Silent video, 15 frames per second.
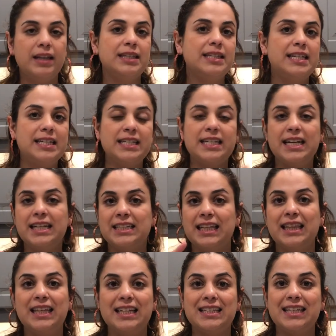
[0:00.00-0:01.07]
And seasonings
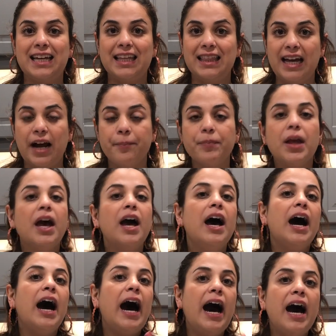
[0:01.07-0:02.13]
and things like that.
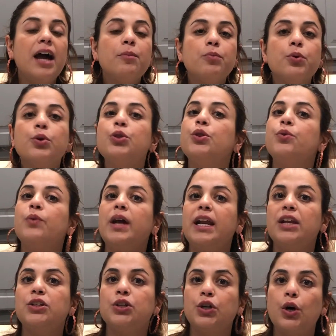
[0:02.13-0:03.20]
I put the
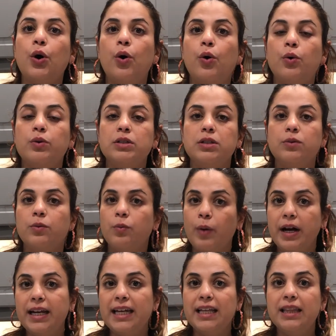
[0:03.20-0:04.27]
ready to go
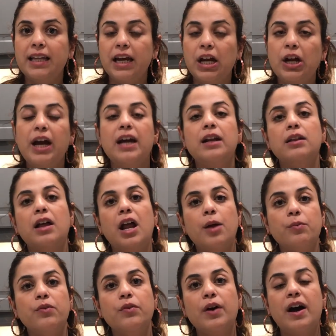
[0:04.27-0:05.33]
one in there, and a lot
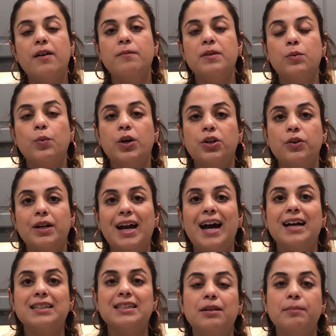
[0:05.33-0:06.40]
of you have been wondering
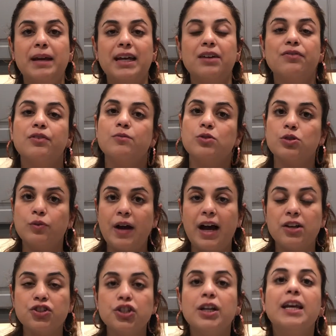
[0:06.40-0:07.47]
how make it from
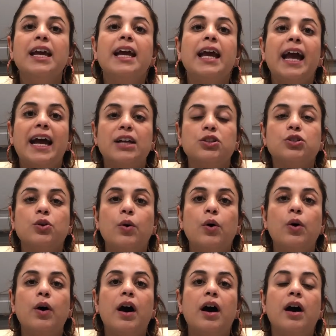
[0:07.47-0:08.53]
scratch. And
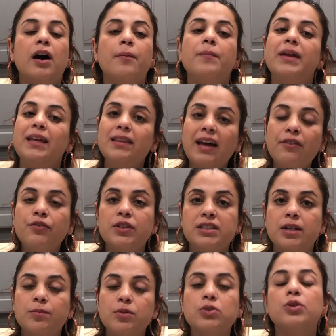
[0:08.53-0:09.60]
so in that first
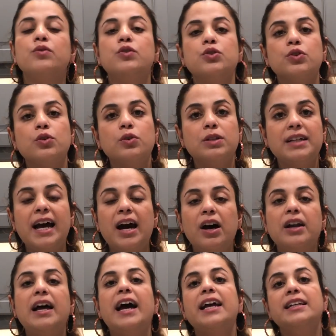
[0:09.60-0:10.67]
episode, if you scroll
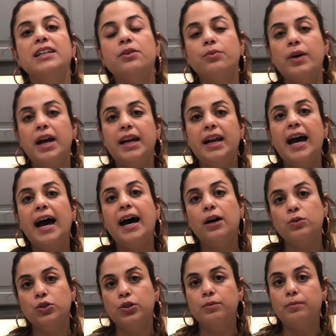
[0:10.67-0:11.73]
down, I did write
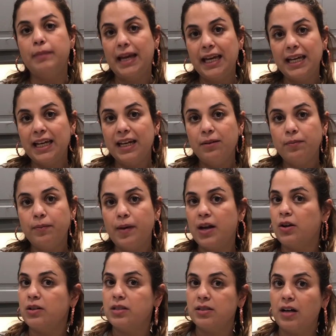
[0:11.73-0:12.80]
how to make it by
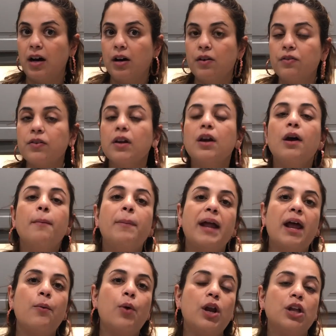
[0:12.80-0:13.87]
yourself, but
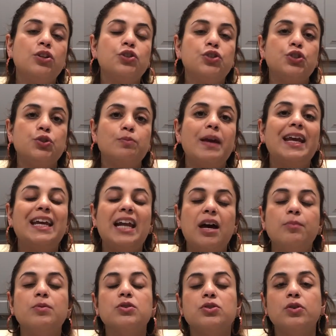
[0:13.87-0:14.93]
I wanted to make an
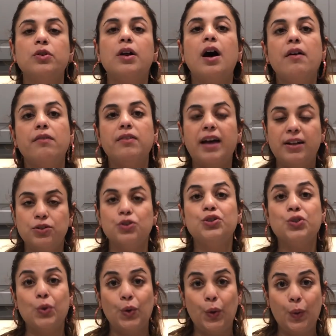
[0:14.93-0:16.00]
episode of that to
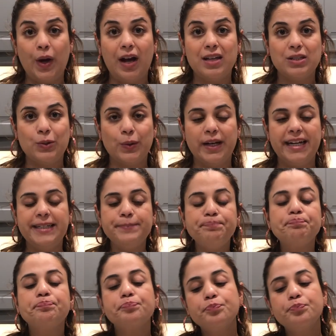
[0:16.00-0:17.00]
show you guys, okay?